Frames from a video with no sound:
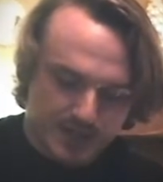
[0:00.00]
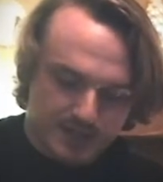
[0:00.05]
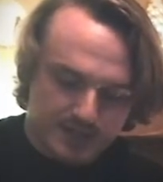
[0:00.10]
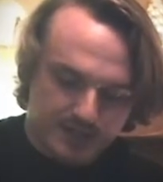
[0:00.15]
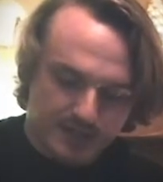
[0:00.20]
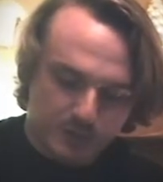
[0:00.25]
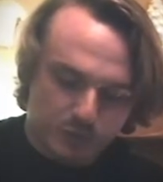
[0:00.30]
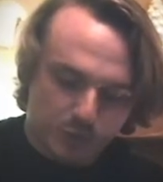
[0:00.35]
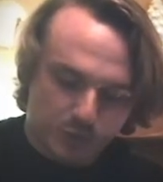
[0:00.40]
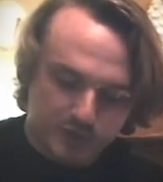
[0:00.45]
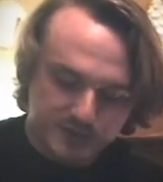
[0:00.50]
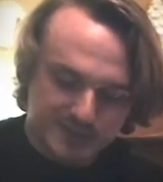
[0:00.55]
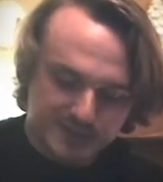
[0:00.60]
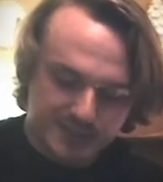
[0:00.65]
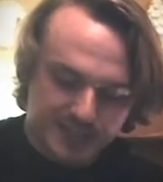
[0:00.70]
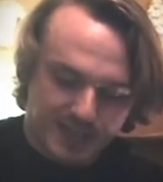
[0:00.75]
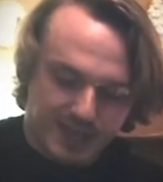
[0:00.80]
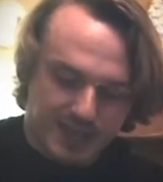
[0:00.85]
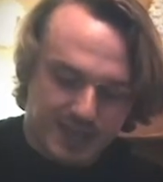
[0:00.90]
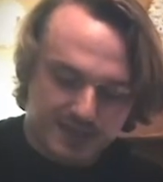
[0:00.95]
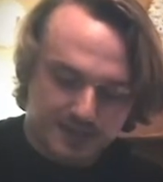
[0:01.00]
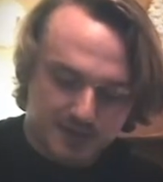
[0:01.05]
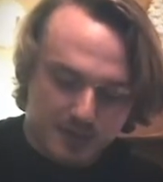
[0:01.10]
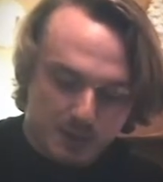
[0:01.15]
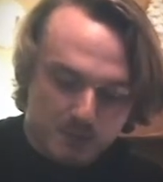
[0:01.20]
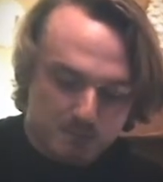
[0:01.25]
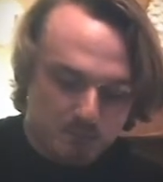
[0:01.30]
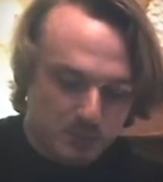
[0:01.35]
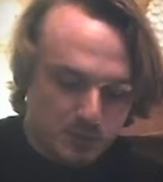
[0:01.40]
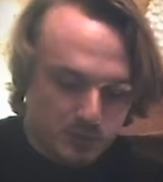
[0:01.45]
They once again
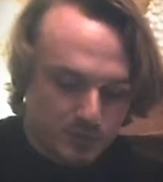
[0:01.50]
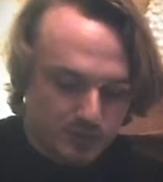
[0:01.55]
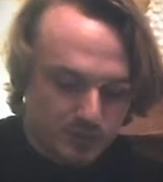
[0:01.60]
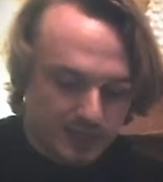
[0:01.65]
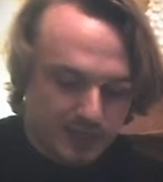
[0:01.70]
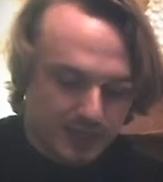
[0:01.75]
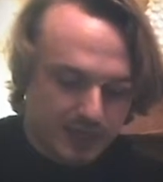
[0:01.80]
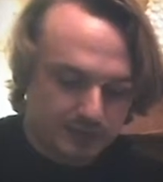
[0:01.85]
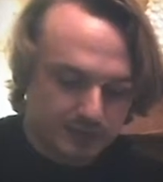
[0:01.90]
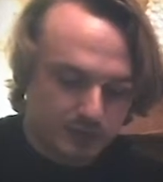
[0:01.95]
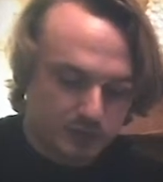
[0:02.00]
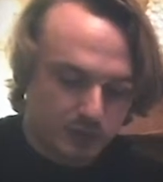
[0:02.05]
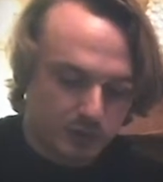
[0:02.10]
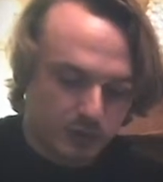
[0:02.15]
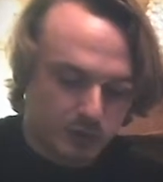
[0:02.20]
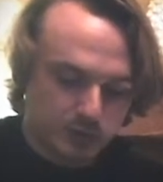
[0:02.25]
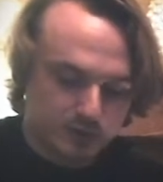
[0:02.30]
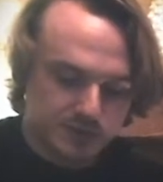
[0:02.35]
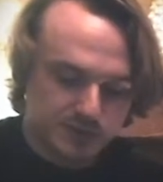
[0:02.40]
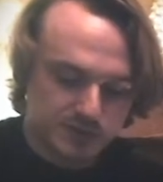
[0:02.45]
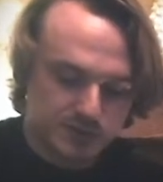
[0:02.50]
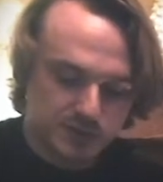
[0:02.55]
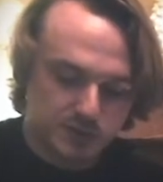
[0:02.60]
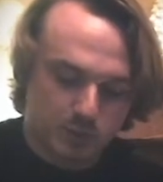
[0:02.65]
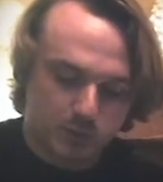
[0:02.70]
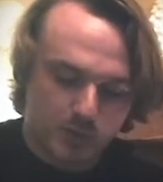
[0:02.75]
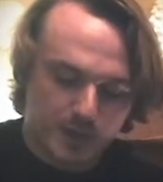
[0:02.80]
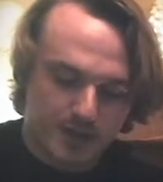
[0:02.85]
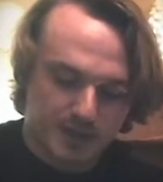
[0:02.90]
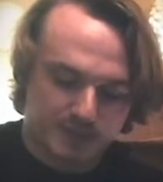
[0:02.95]
moved the candle holder to the
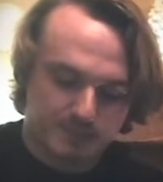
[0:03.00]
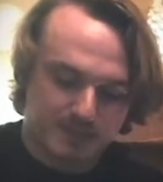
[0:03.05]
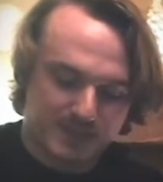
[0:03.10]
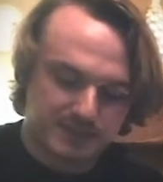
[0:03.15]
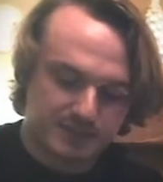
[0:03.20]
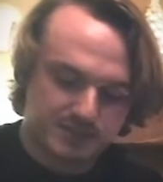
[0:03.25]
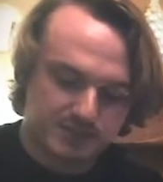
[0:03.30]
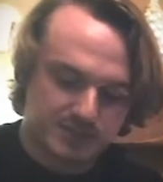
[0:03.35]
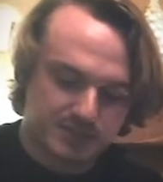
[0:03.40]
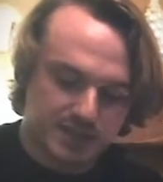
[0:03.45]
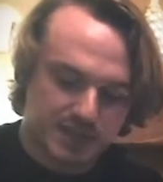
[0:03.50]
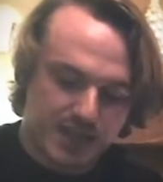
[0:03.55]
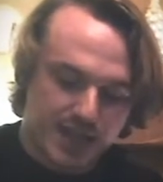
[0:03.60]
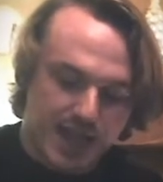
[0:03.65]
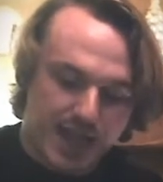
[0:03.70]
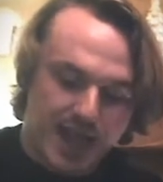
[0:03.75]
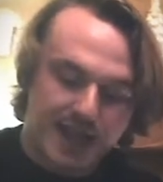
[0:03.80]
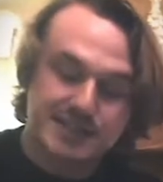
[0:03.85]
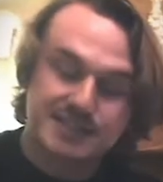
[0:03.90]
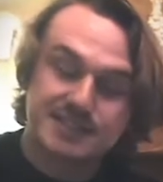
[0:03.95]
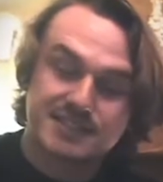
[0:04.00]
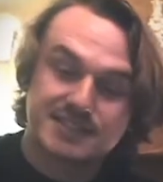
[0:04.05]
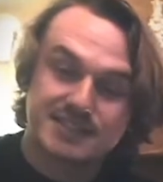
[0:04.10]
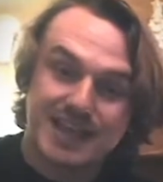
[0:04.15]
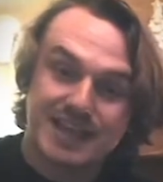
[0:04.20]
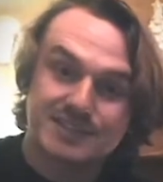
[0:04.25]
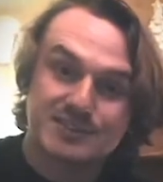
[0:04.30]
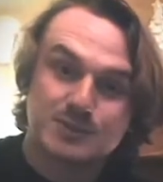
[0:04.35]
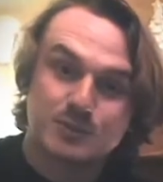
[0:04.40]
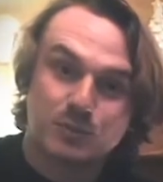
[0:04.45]
workbench and
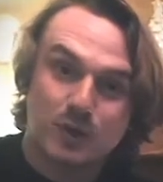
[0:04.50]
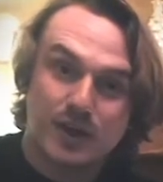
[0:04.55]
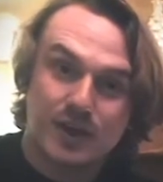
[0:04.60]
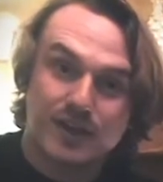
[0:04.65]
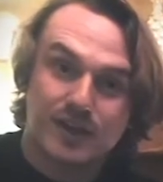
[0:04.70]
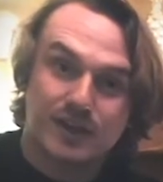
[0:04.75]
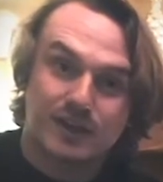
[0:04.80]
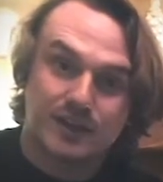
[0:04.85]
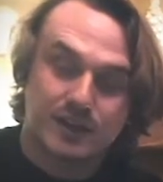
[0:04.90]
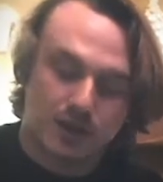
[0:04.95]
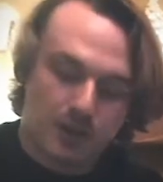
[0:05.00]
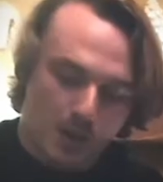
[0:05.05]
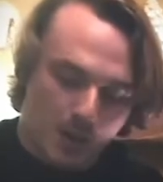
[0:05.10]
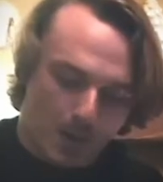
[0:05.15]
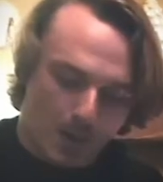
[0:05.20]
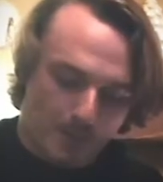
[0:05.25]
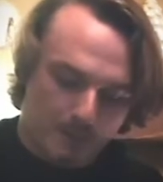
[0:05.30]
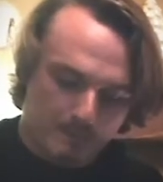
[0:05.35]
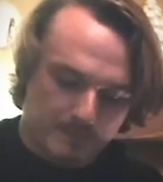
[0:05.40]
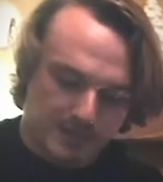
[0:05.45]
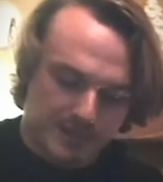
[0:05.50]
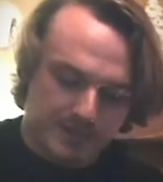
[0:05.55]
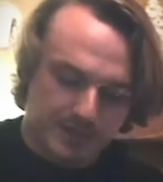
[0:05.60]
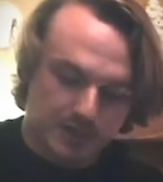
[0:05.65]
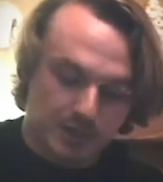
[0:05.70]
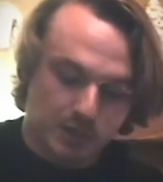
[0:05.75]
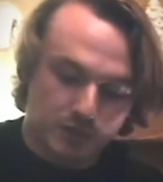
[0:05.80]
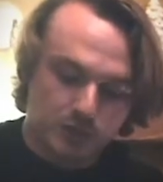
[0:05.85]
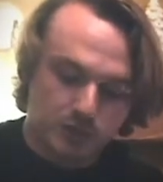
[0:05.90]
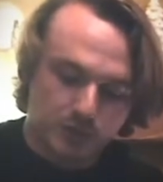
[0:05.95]
set to work on making
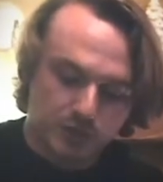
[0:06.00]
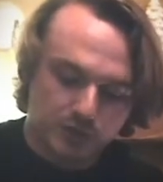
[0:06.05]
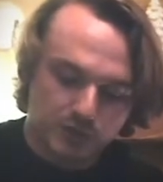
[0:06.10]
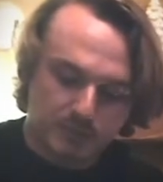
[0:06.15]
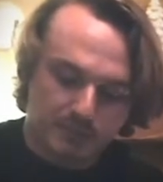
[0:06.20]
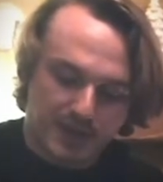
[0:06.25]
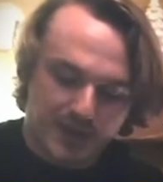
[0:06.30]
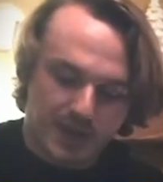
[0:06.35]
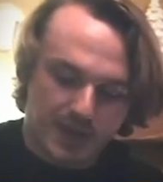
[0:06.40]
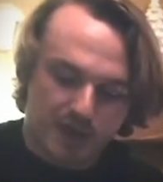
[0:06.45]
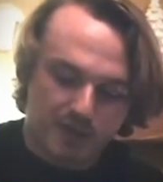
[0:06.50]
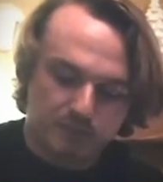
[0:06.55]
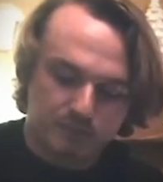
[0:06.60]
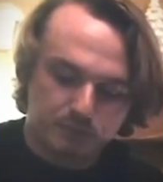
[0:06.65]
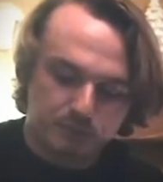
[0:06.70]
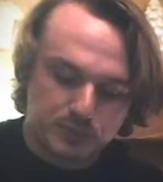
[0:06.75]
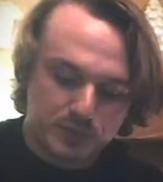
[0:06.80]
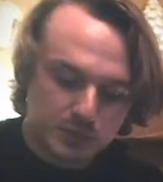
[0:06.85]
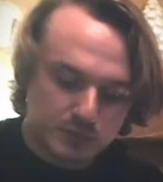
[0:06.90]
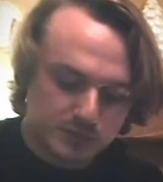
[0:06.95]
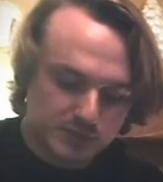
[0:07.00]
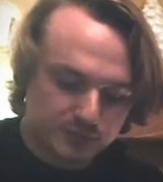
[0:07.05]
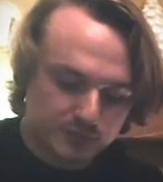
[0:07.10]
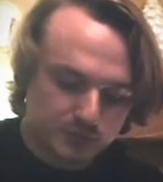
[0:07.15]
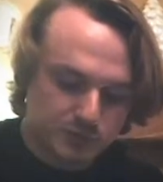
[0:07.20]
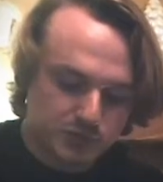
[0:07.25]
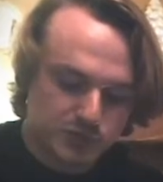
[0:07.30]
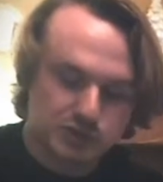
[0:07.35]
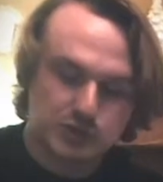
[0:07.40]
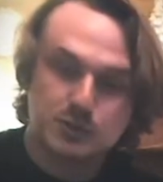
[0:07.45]
another pair of beautiful
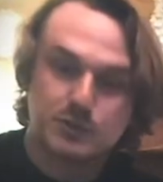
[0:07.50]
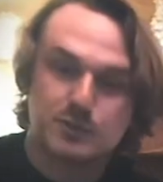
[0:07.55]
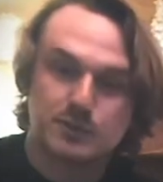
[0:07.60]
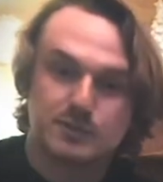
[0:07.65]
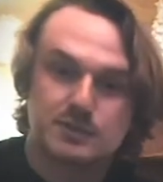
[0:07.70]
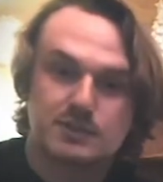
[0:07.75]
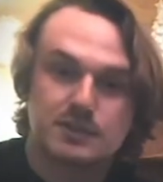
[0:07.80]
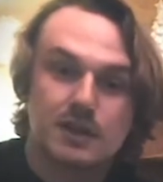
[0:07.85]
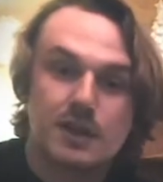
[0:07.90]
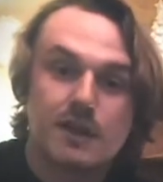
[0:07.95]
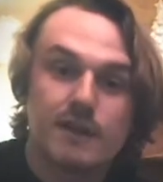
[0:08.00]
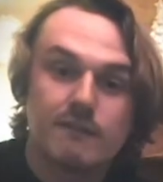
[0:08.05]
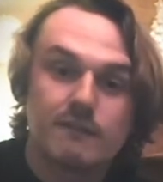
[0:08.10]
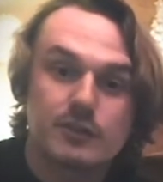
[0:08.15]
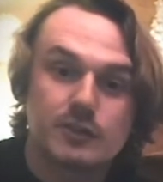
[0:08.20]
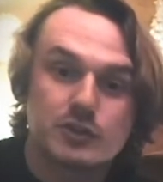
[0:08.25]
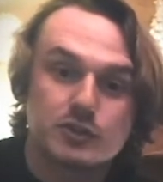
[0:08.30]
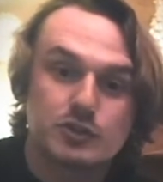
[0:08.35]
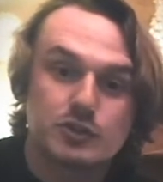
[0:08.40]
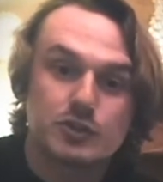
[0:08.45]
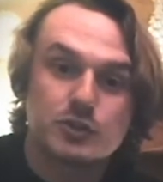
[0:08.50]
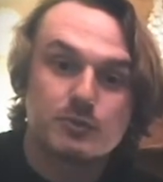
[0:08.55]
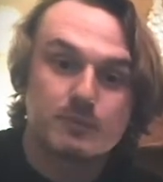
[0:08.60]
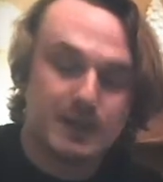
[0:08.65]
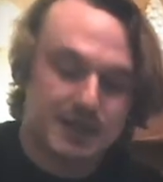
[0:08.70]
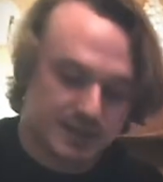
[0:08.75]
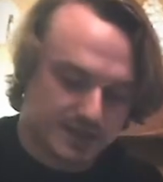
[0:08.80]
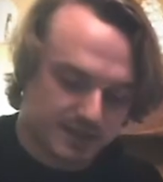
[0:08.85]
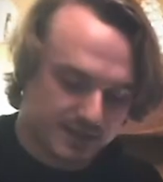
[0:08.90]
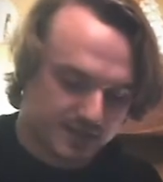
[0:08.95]
shoes for the
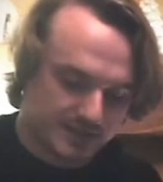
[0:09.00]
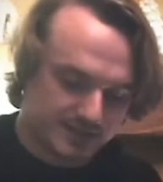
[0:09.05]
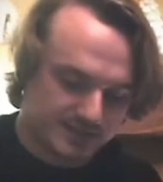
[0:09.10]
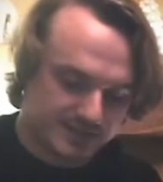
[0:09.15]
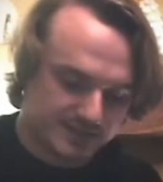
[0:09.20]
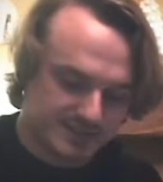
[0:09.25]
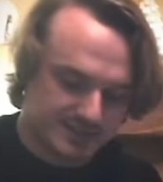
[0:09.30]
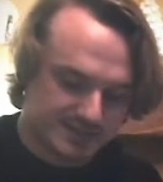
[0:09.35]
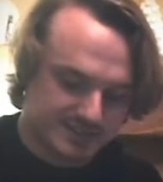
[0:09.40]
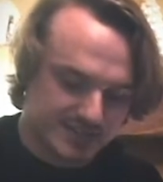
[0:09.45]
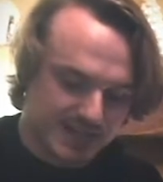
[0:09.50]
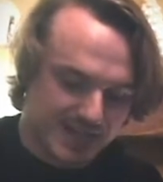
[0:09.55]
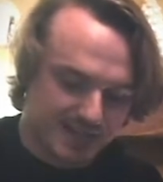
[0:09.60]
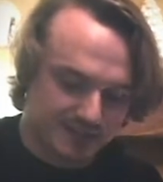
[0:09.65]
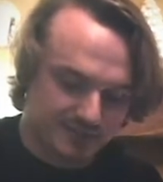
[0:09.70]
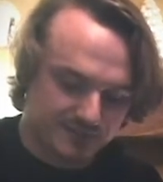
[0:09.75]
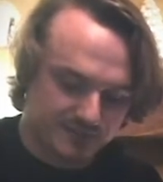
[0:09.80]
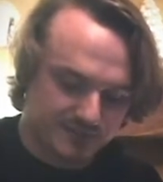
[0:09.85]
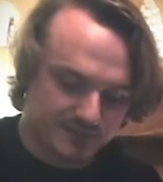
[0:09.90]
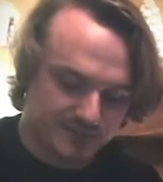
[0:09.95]
shoemaker to sell.